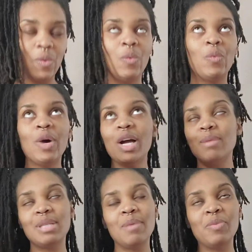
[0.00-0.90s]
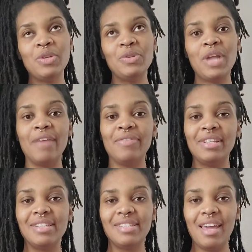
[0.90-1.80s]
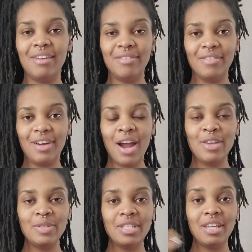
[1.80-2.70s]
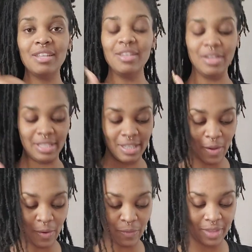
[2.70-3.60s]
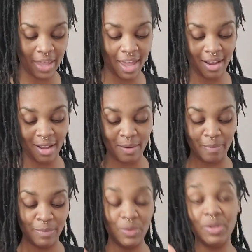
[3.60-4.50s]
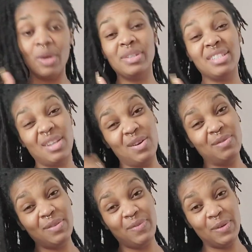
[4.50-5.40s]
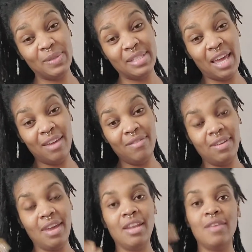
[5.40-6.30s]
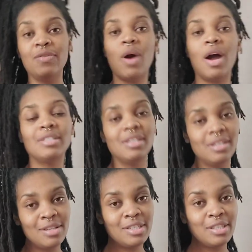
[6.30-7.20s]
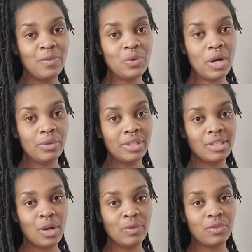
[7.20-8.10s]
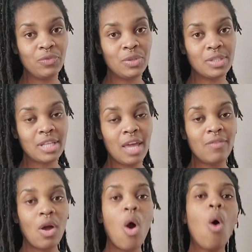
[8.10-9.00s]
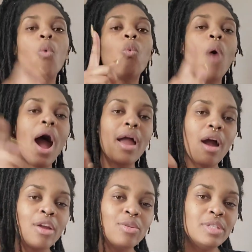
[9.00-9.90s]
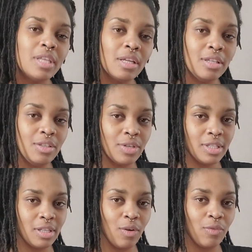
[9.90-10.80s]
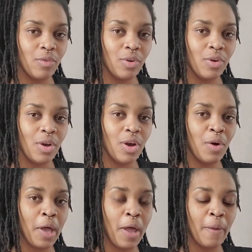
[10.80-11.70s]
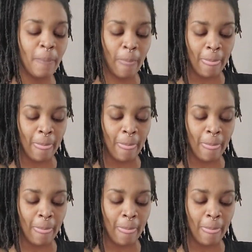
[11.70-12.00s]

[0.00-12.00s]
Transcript: what comes up when you're not feeling safe? Are you telling yourself that you don't deserve to feel safe? And if you are telling yourself you don't deserve to feel safe, why are you telling yourself? Okay?